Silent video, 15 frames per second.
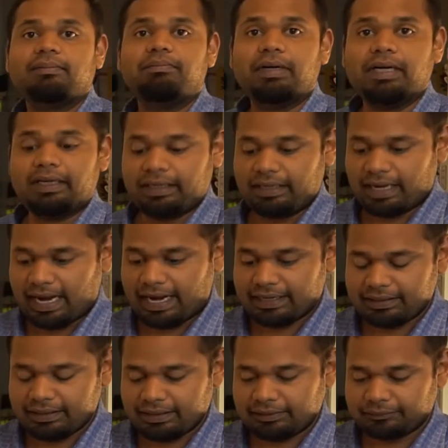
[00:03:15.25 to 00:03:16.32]
by
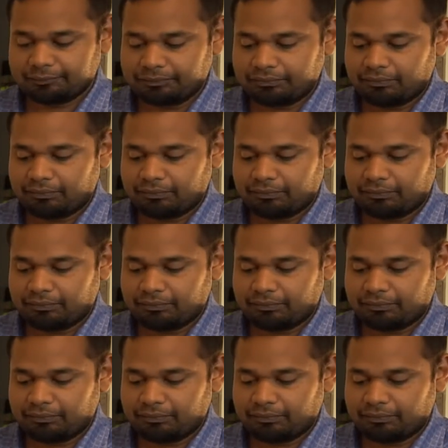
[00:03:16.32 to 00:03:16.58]
adding